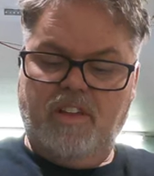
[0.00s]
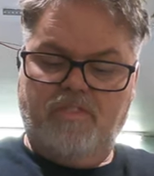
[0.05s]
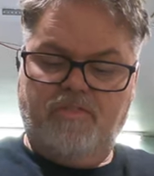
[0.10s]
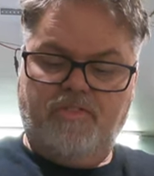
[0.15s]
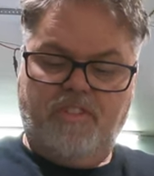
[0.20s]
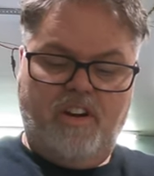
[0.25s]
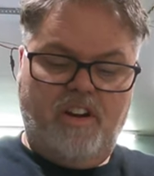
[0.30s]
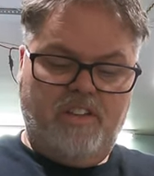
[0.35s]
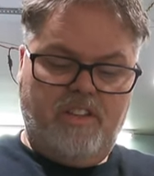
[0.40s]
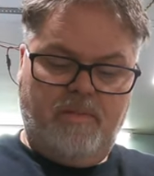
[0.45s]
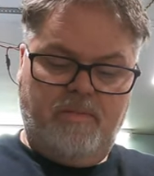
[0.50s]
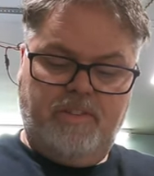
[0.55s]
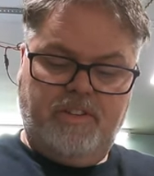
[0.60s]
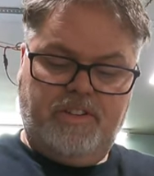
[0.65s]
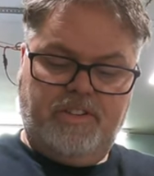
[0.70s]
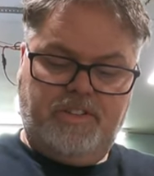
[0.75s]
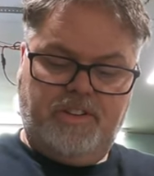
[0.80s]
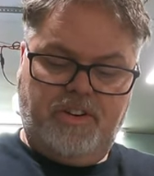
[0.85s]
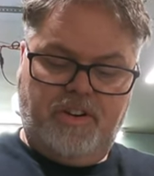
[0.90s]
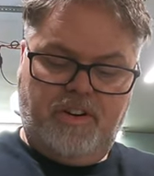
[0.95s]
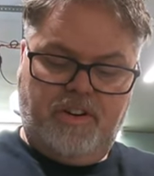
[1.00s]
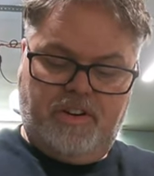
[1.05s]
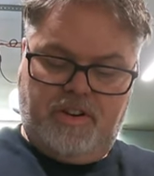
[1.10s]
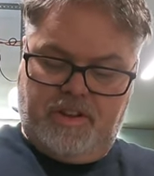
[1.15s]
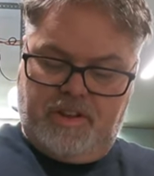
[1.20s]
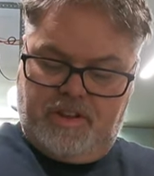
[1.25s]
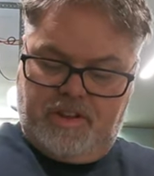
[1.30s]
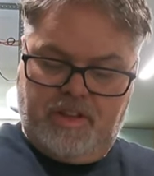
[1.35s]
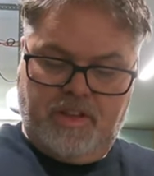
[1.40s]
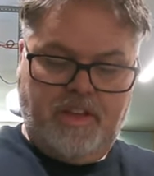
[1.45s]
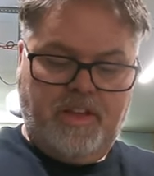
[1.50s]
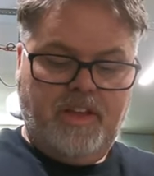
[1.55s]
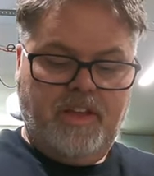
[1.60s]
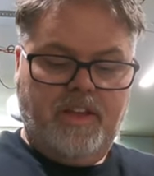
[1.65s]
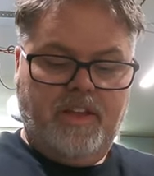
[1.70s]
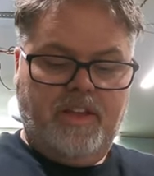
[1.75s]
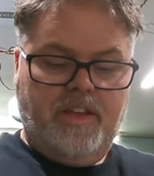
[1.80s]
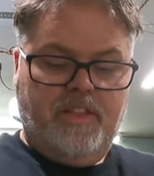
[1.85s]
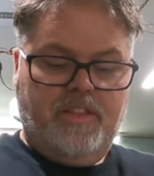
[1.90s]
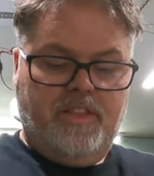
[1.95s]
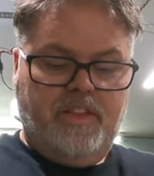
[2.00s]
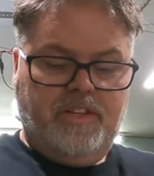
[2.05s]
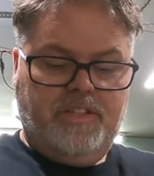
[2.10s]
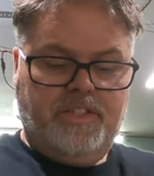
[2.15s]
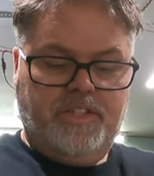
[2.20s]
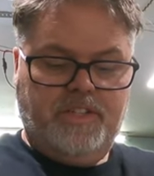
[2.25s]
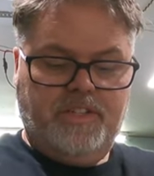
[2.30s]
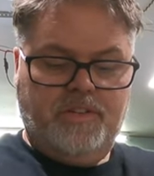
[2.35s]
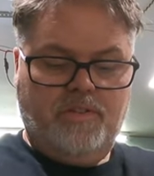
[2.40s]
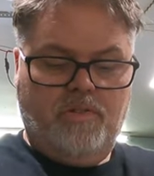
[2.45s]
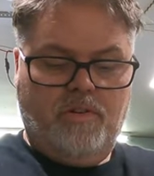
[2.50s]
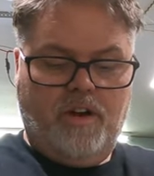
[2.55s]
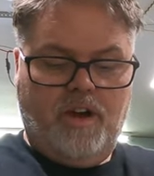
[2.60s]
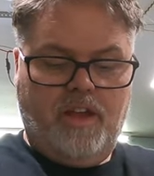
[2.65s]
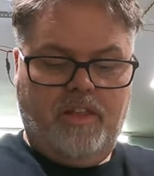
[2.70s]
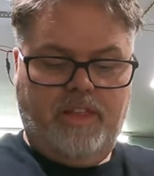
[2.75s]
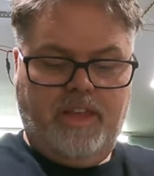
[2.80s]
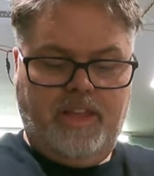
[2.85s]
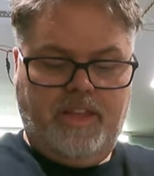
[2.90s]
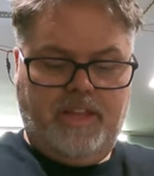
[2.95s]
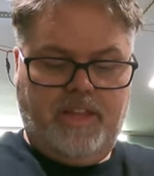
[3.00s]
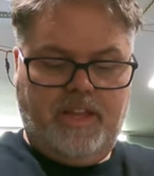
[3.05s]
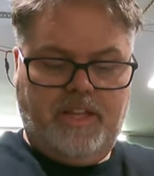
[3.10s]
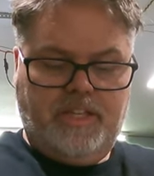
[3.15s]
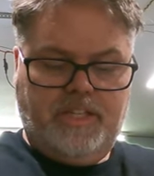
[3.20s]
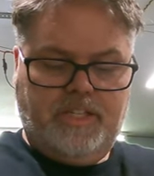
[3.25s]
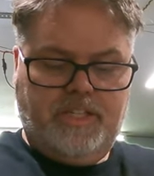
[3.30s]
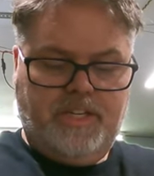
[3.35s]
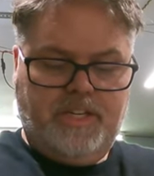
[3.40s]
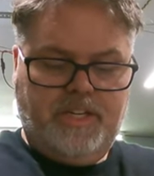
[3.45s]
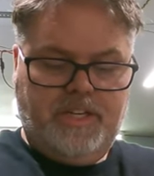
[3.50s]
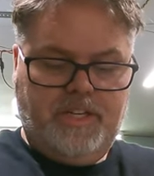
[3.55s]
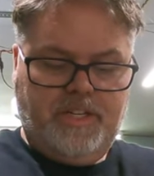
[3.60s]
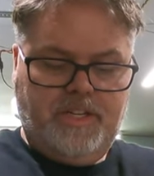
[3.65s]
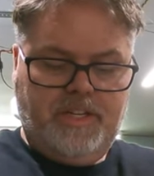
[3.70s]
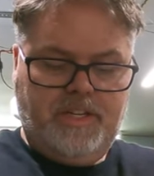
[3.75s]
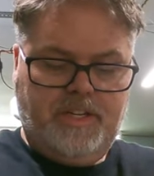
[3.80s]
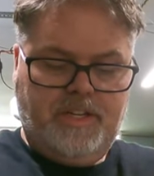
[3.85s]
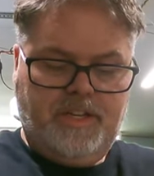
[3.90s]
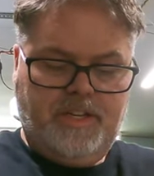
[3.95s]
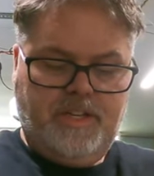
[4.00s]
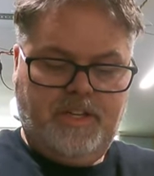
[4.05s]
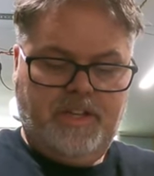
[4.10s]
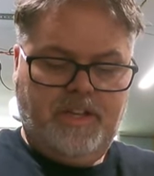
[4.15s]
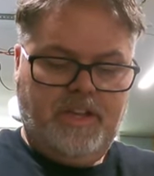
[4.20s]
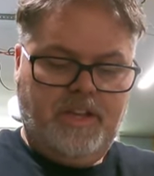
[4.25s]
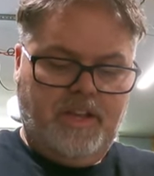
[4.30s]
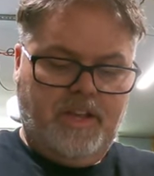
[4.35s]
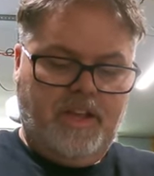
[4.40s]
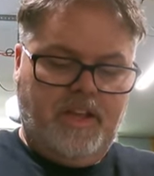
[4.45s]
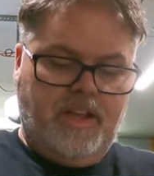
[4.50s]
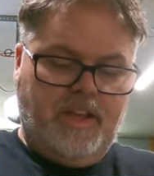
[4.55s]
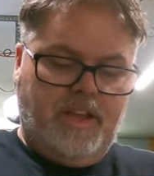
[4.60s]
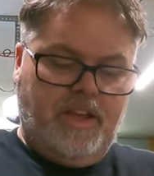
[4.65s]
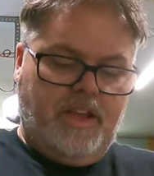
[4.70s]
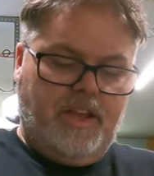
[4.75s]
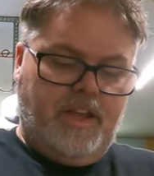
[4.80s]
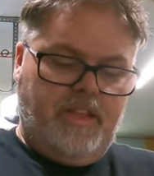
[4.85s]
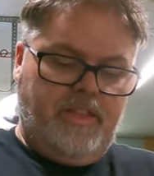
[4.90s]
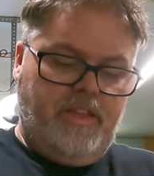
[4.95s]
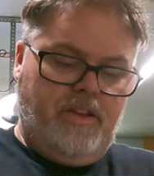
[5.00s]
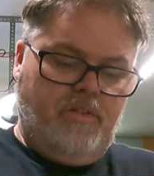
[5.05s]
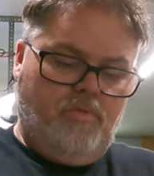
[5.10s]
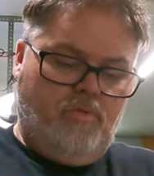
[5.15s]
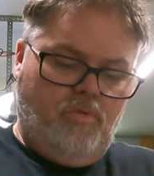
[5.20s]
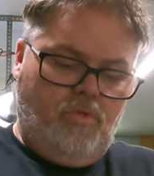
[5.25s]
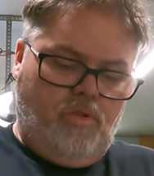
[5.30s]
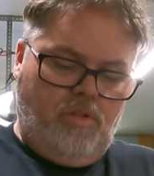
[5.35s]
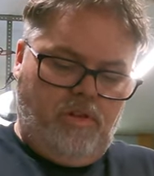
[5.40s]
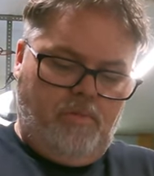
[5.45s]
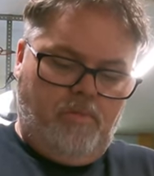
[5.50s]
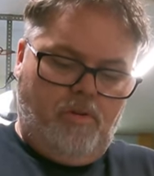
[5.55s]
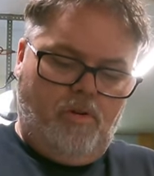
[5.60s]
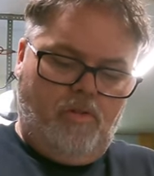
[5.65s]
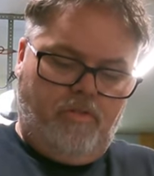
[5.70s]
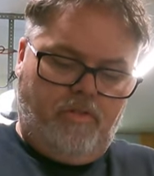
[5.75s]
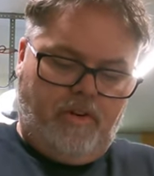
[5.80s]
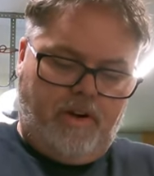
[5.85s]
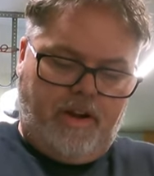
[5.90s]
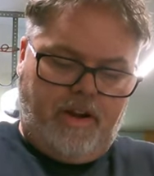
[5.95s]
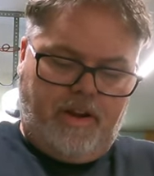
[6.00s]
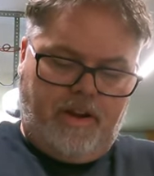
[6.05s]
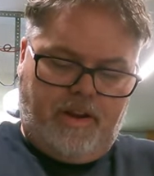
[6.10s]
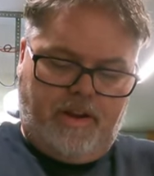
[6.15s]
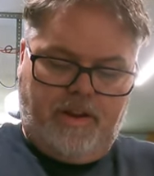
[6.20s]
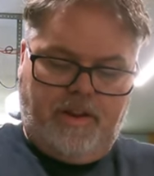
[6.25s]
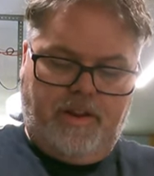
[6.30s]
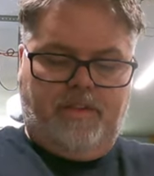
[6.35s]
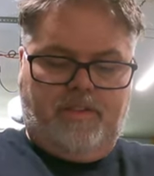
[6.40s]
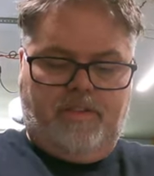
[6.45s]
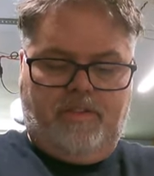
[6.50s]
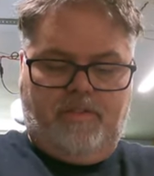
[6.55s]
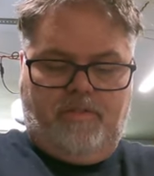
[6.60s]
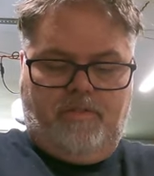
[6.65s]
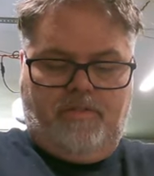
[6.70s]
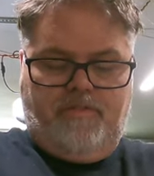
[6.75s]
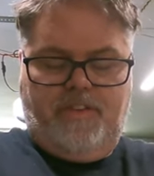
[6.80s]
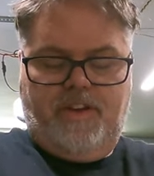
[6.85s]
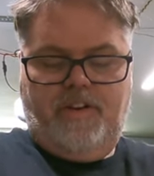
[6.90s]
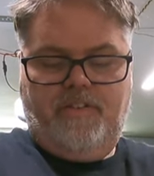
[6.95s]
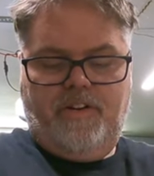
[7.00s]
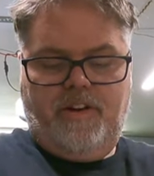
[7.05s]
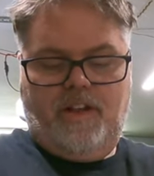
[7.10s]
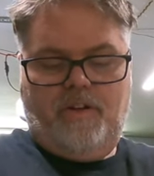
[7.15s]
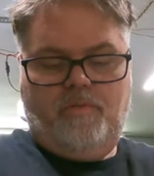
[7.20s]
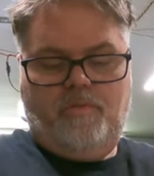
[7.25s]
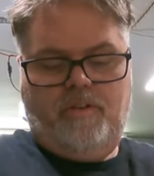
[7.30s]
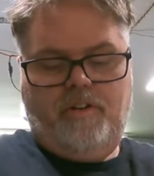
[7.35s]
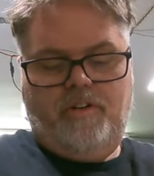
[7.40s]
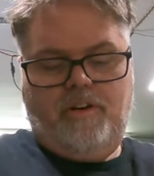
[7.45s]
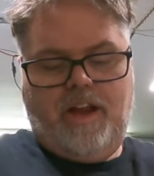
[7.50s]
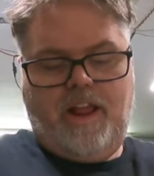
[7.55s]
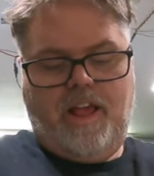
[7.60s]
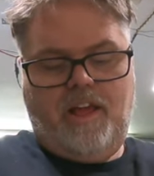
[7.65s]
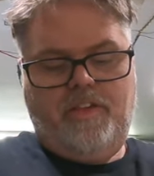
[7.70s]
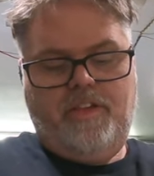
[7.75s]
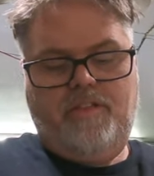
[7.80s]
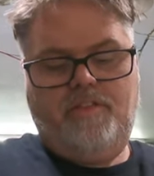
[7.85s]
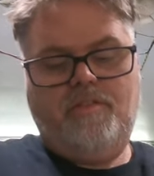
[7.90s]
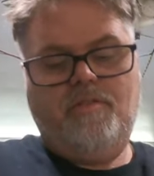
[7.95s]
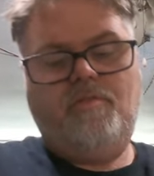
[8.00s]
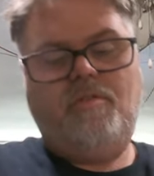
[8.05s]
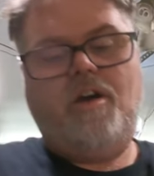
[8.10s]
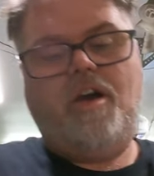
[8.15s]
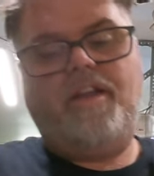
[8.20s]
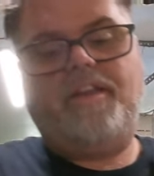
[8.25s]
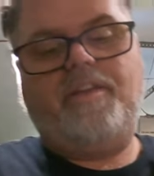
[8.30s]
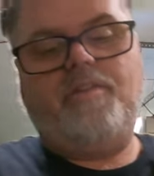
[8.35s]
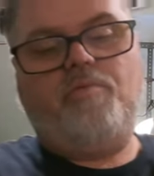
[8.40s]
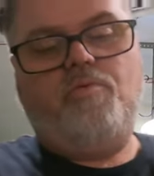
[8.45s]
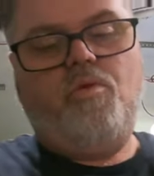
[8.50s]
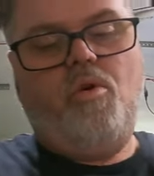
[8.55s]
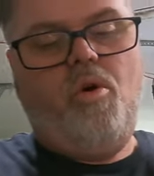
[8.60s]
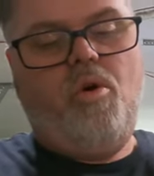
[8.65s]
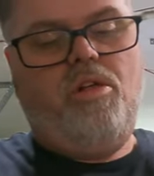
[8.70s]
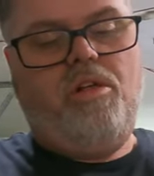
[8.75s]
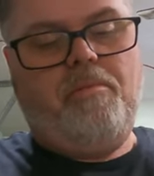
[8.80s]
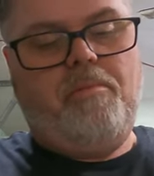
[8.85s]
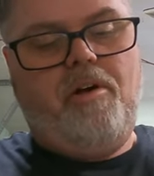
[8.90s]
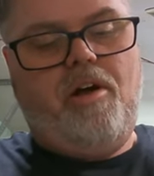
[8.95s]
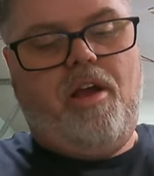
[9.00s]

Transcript: as far as I'm concerned, these things go on like this and then you roll them over it. So if you're ever not wondering how these go on, you roll them